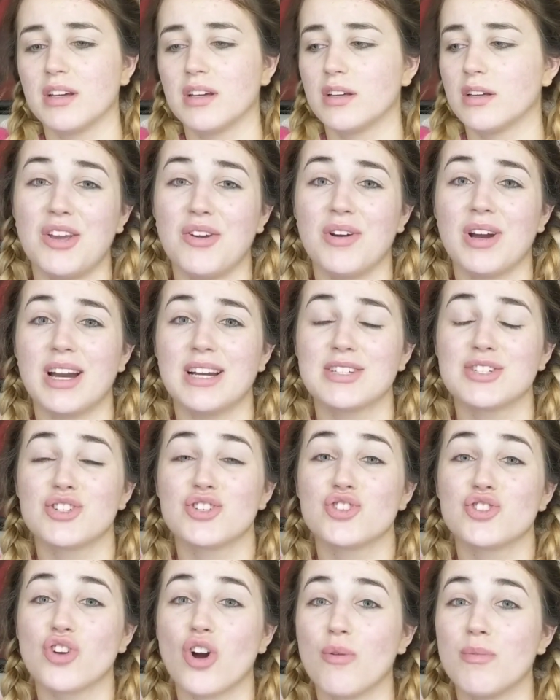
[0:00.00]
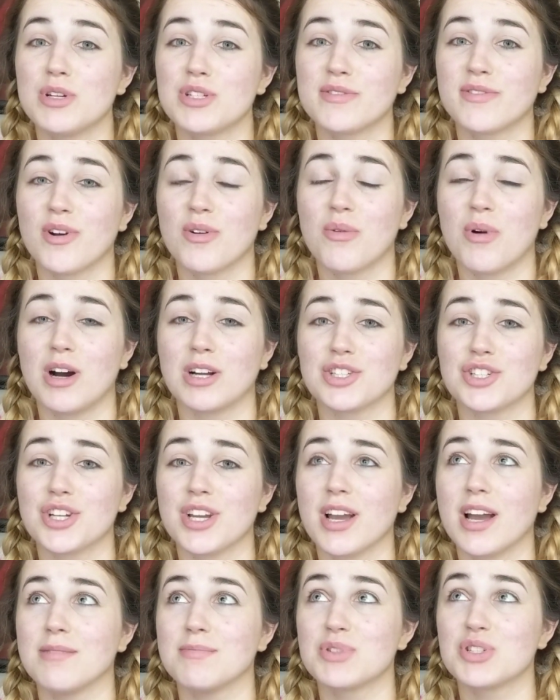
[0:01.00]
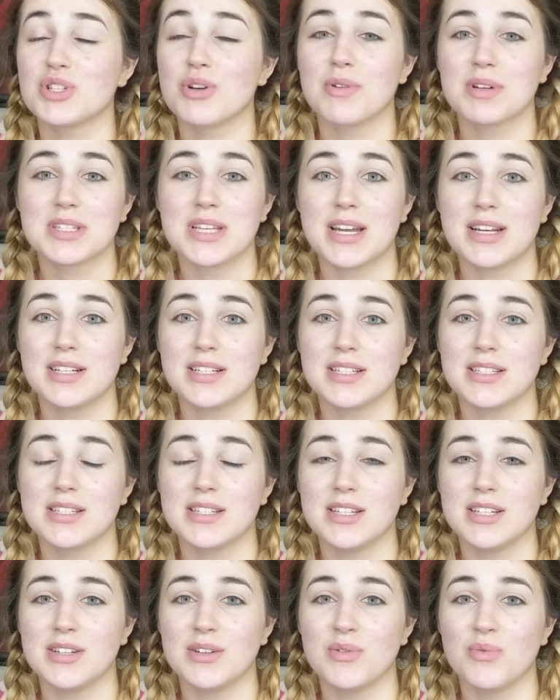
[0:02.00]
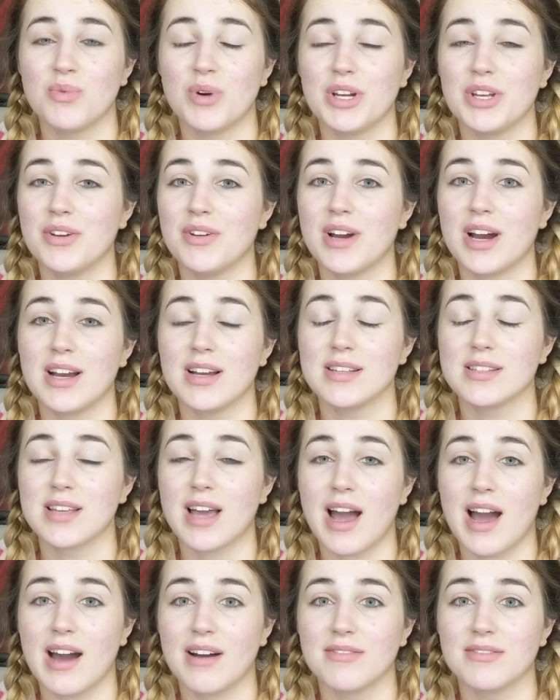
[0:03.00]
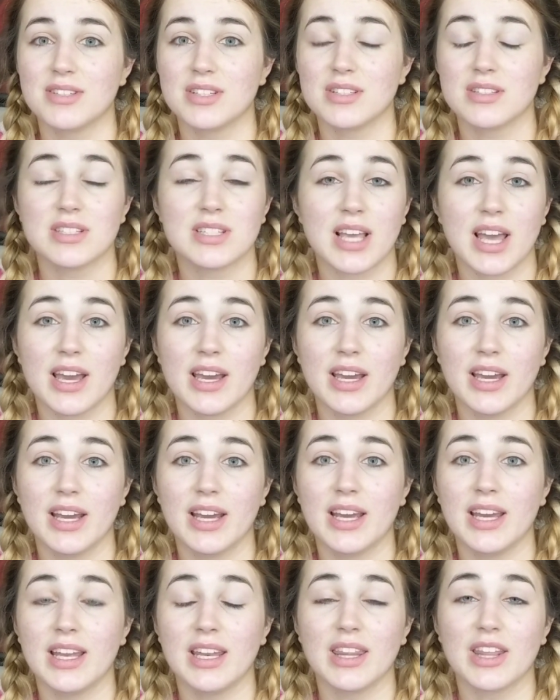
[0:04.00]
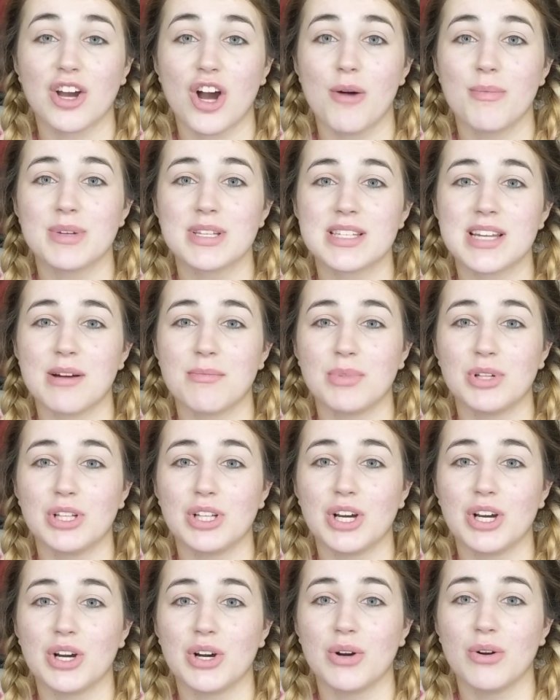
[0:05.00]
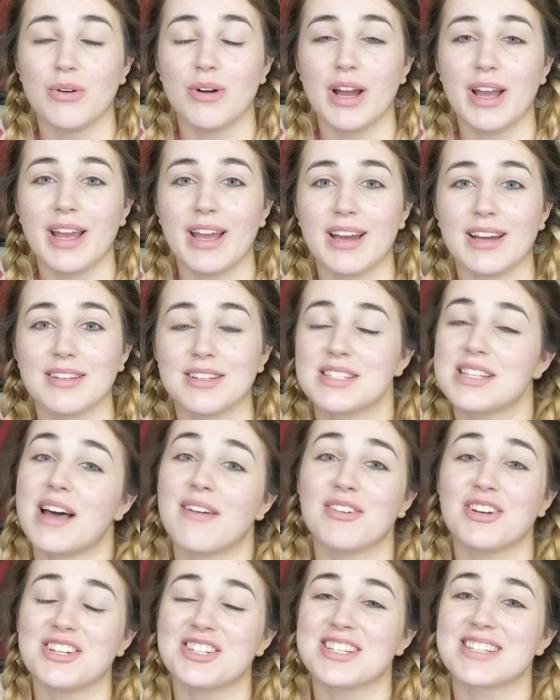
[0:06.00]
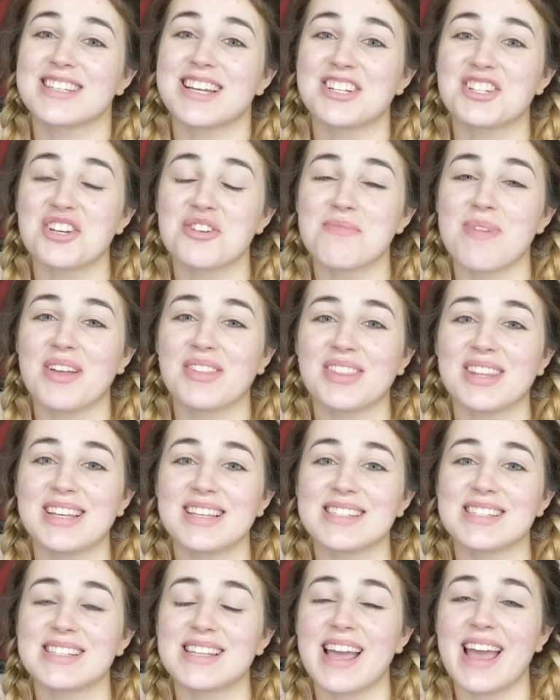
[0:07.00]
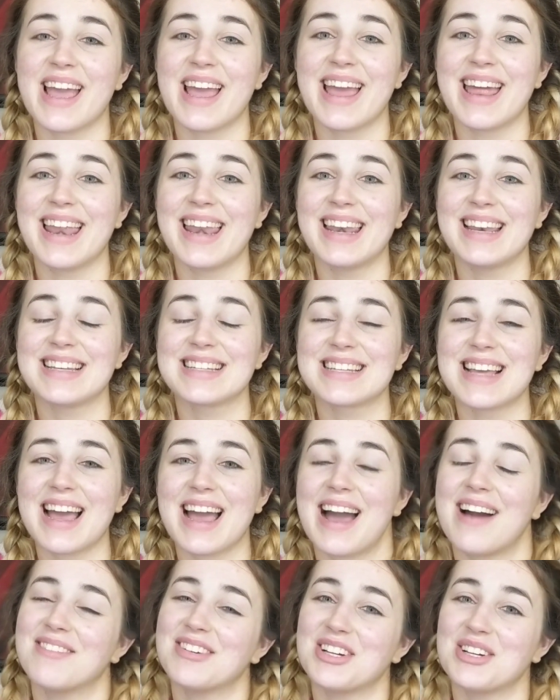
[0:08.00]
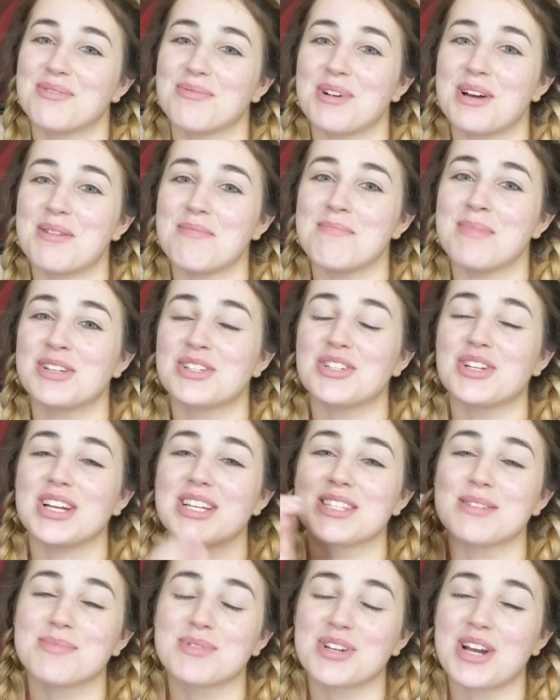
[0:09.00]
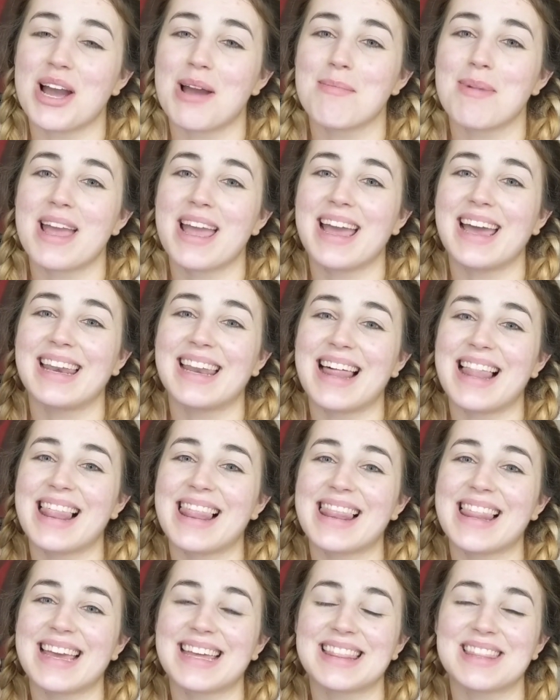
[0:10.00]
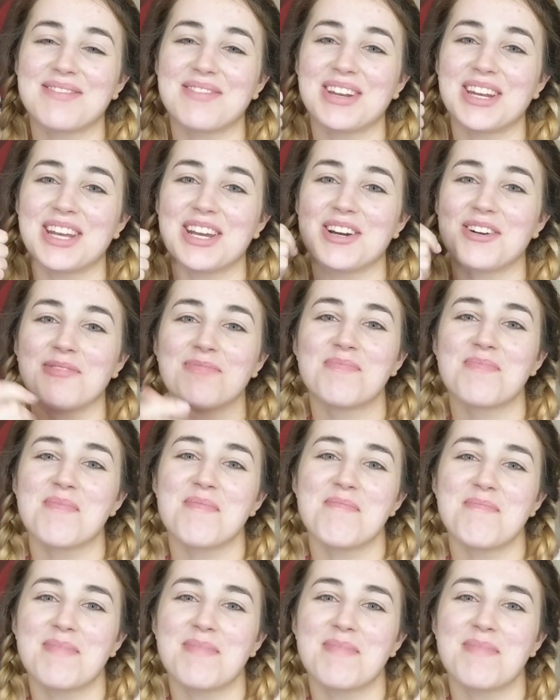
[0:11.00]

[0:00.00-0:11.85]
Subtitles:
Thank you guys so much for watching. I'm so excited to see what you guys have to say in the comments down below, and let's have a good discussion about this, and have a good one. Make sure you guys subscribe and like the video.